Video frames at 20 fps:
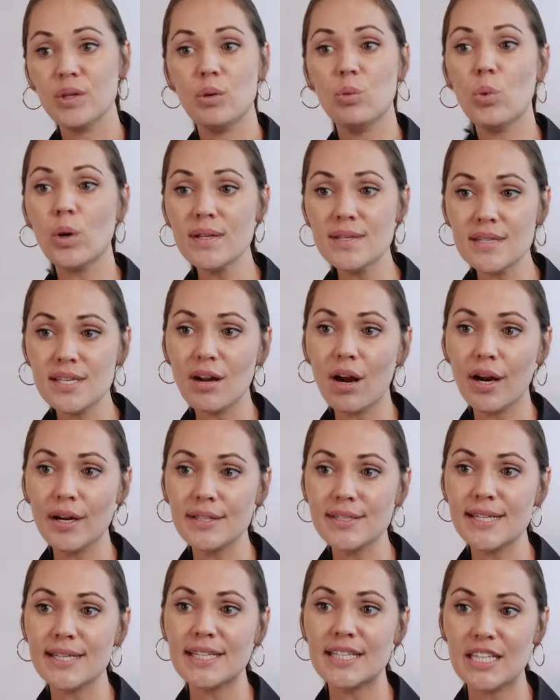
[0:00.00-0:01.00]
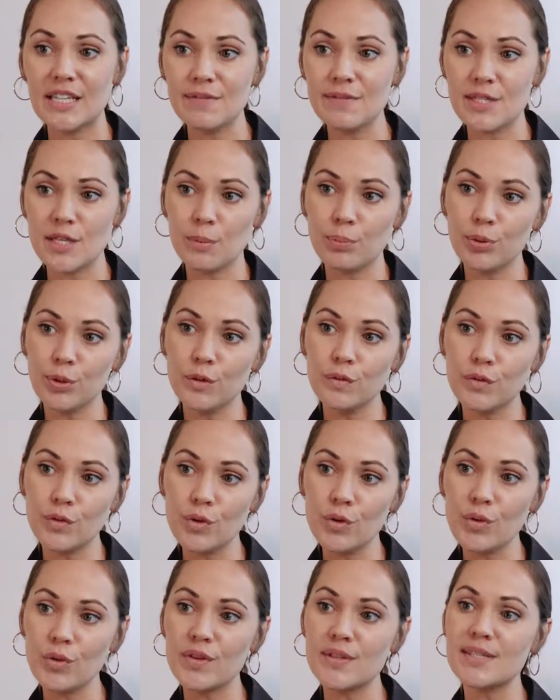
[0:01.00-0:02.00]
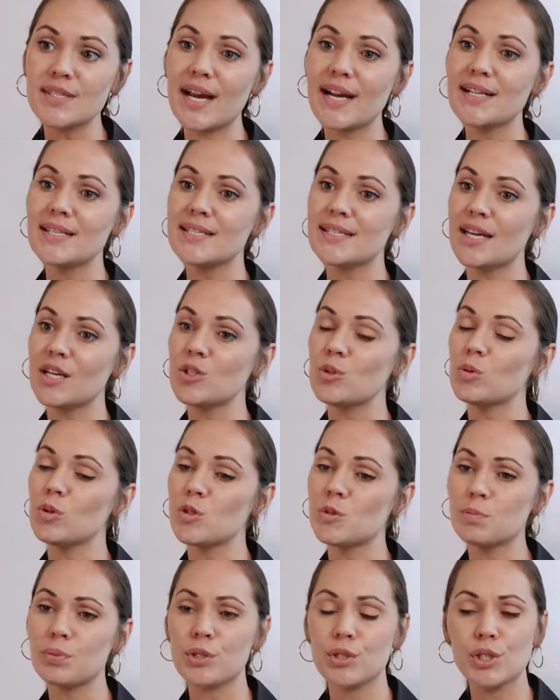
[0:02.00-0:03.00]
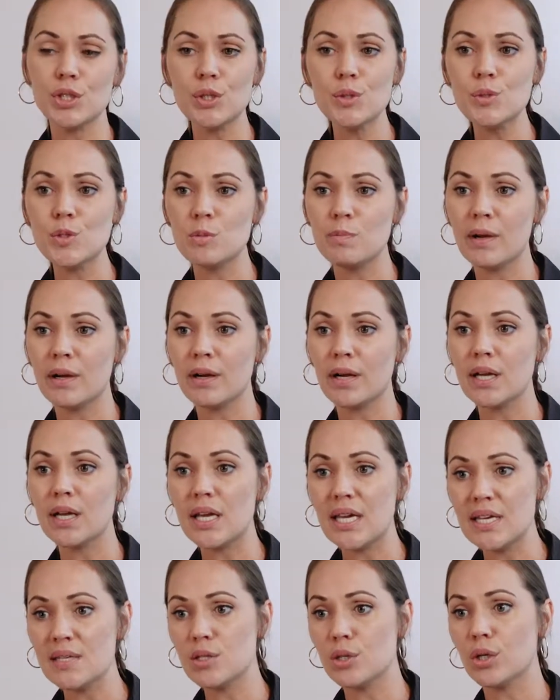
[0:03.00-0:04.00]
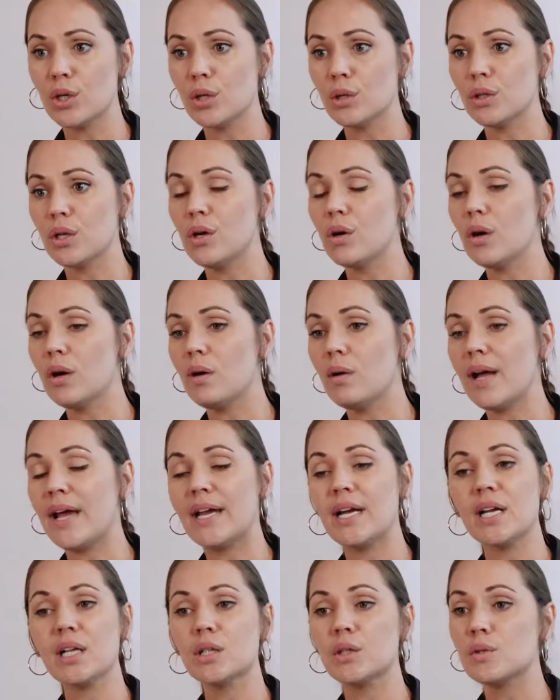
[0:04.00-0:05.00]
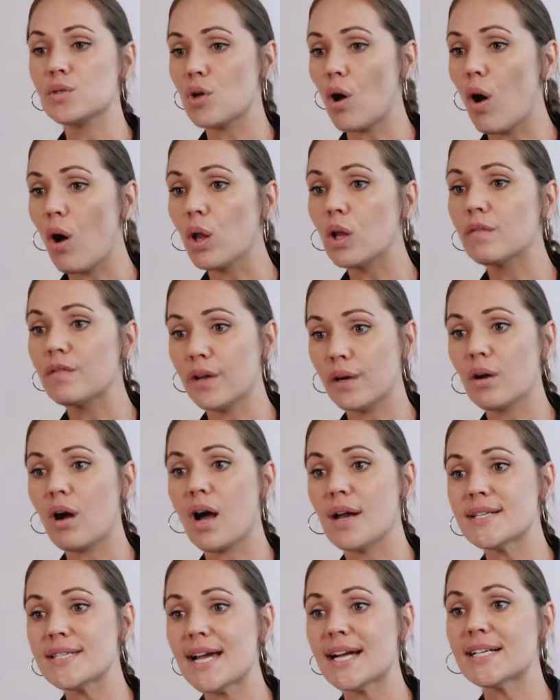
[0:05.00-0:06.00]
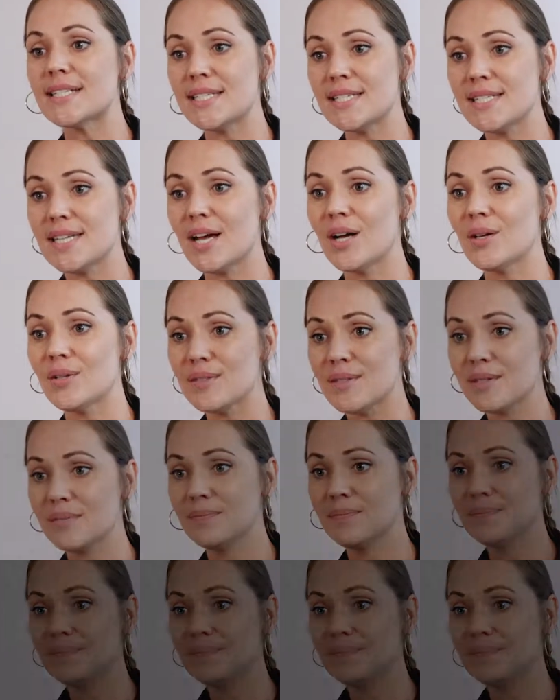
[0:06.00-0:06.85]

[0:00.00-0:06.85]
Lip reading: Once the architect gives the approval, the sign schedule is produced bearing his or her logo and includes all of their contact details.